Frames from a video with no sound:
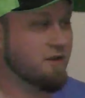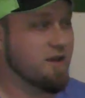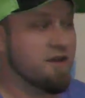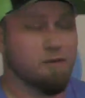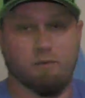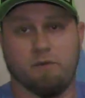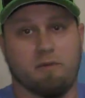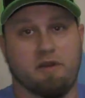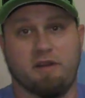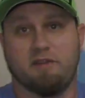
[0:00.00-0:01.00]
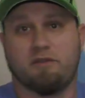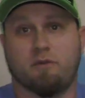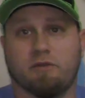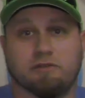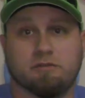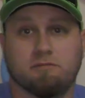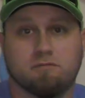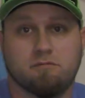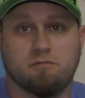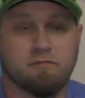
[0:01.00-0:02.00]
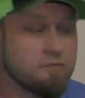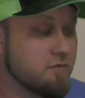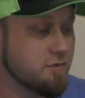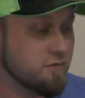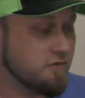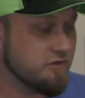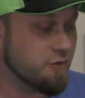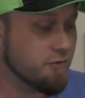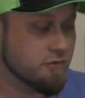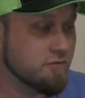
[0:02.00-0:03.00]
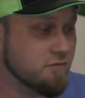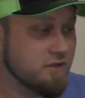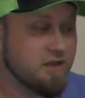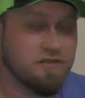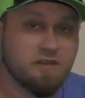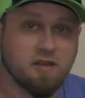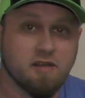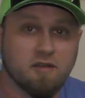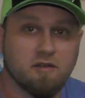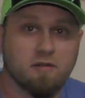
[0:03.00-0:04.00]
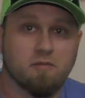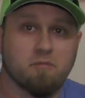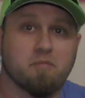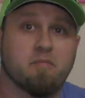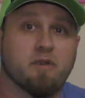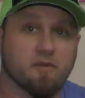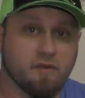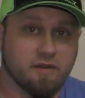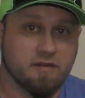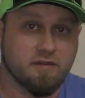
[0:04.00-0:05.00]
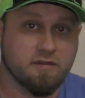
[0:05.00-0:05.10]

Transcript: and we're ready to hit the course. Simple, easy, perfect.